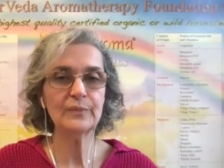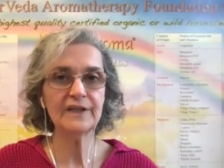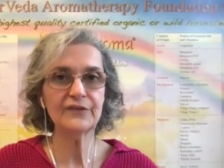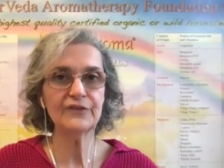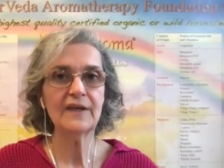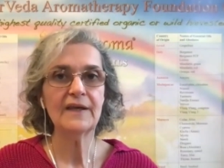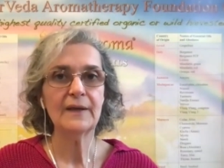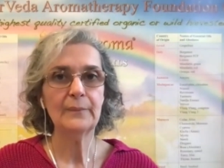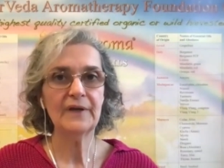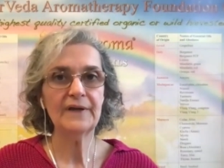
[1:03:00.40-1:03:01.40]
And please
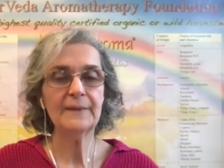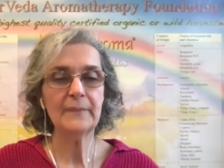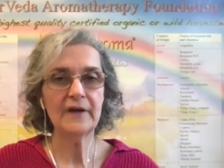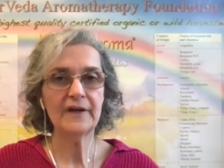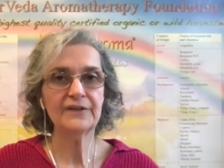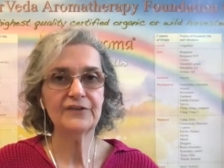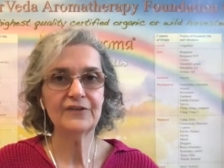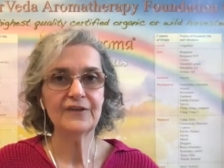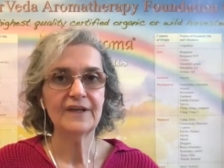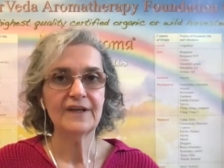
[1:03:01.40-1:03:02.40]
bear in
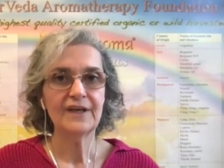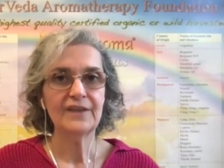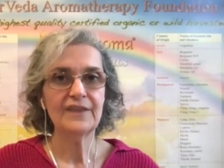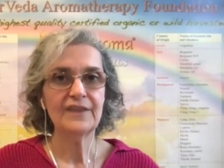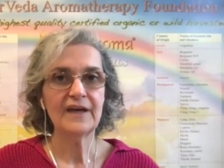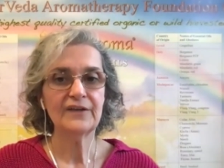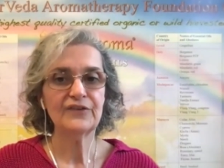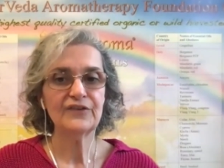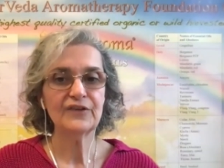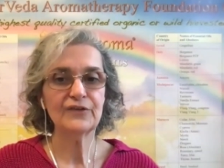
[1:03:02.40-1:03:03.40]
mind
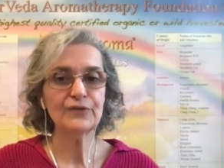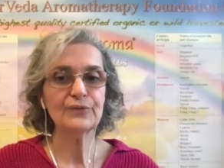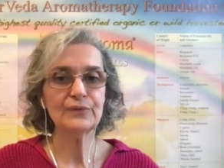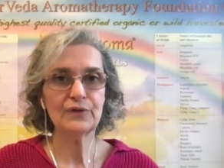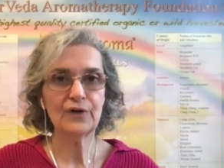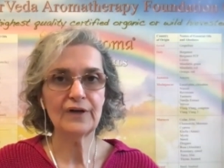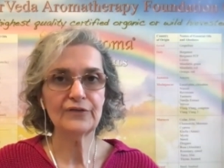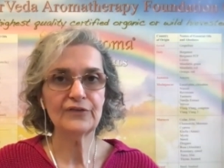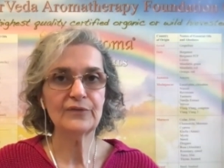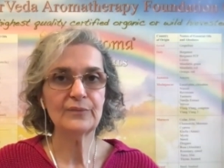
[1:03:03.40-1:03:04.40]
that the total
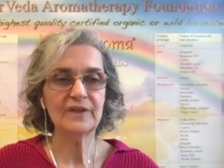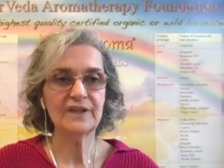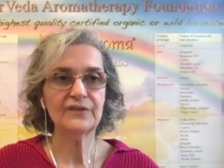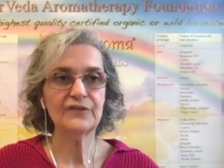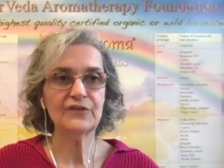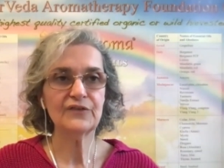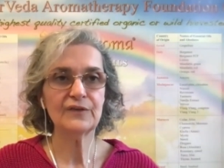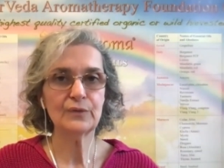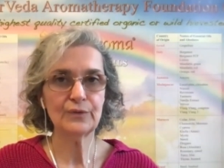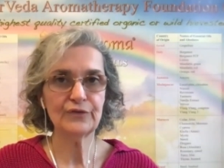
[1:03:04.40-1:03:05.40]
cost means
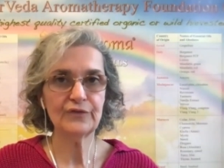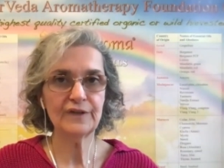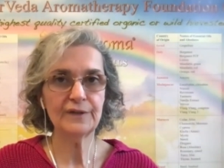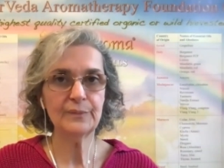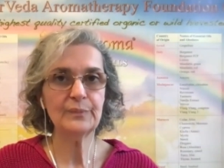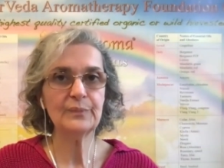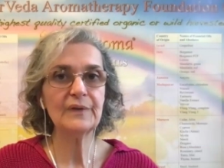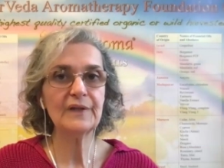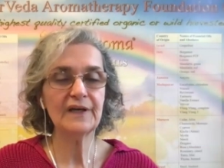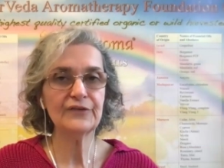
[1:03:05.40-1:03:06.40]
the course fee
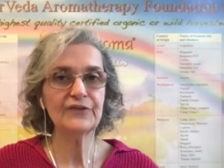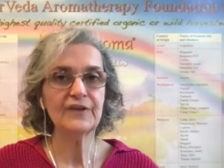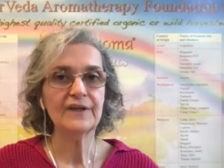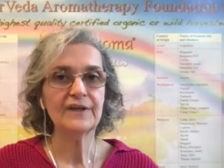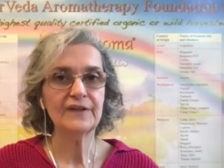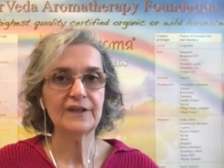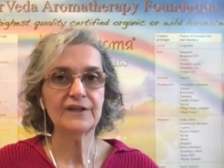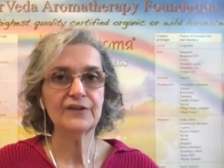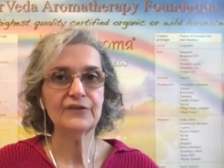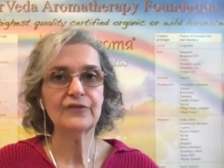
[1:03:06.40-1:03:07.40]
plus the
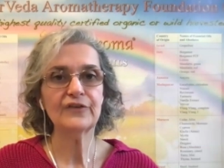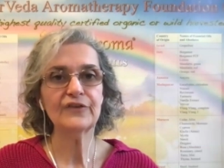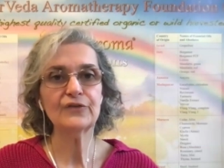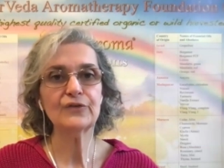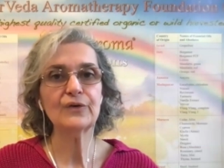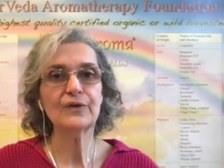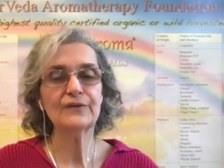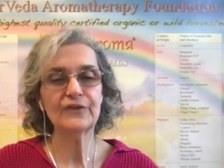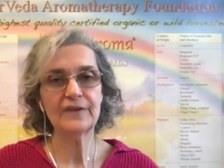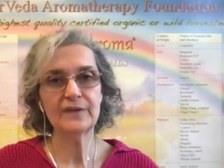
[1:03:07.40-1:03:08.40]
kit of essential
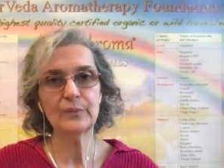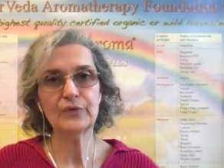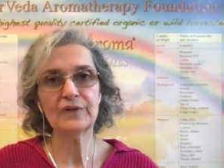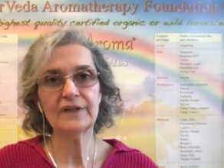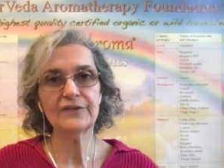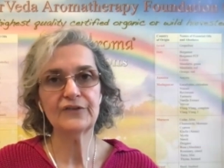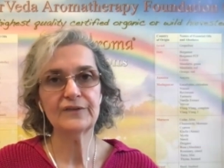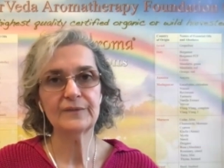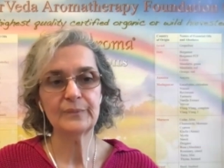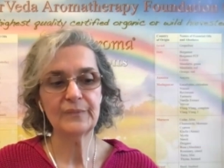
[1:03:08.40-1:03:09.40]
oils and the
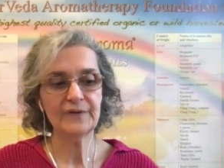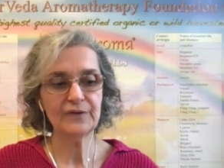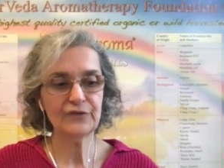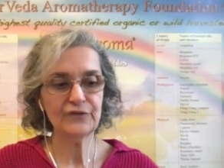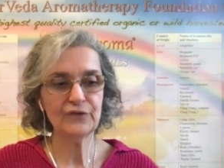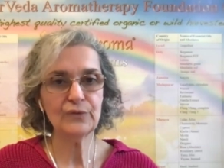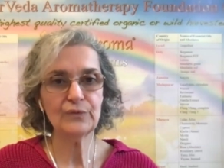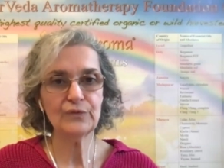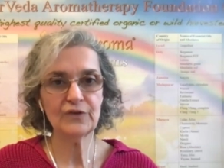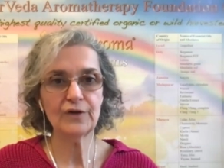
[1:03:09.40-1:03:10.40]
booklet, because
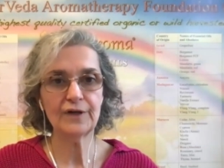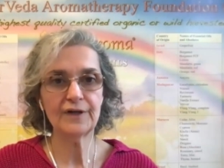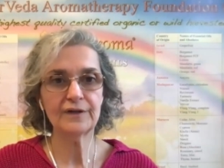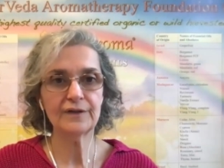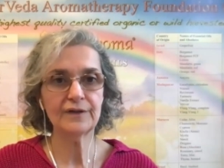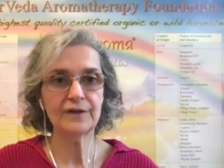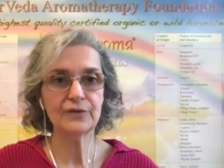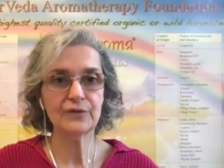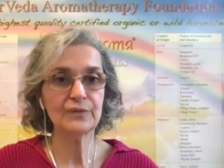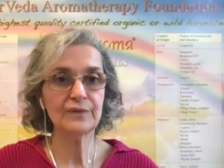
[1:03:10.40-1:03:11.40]
those are
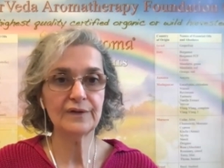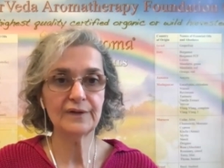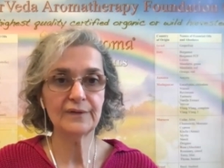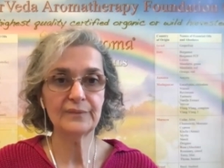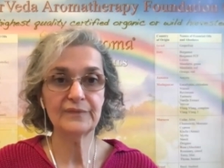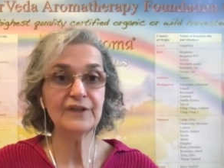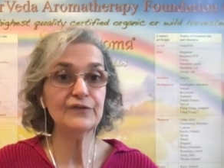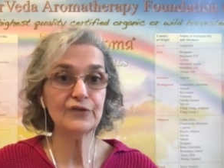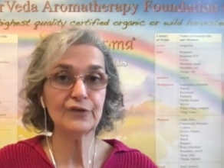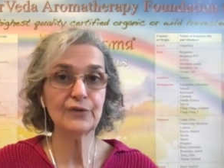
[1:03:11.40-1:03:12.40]
an
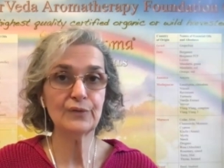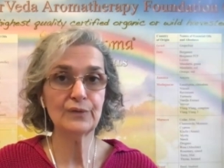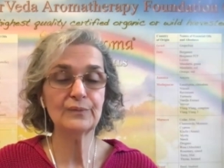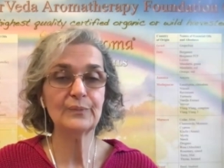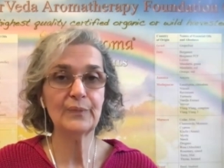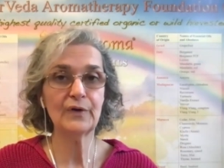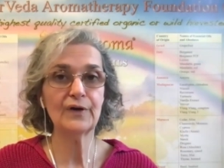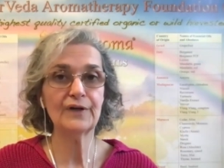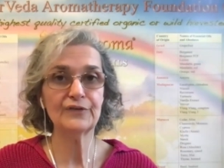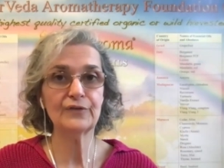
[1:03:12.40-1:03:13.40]
integral
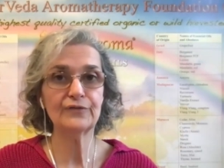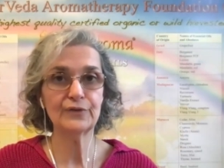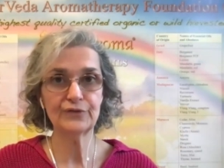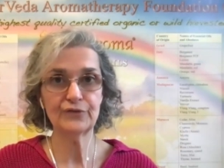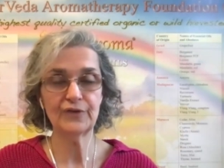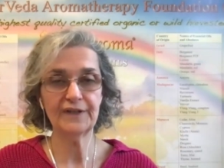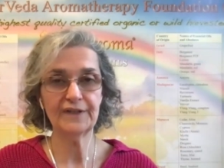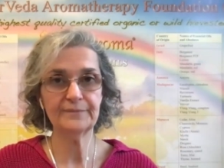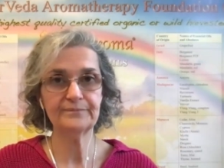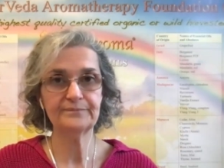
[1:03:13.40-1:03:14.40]
part of your
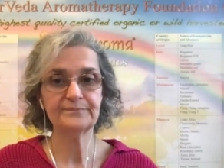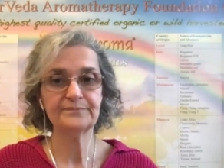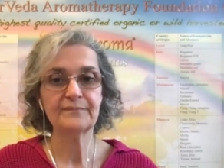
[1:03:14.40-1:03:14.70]
training,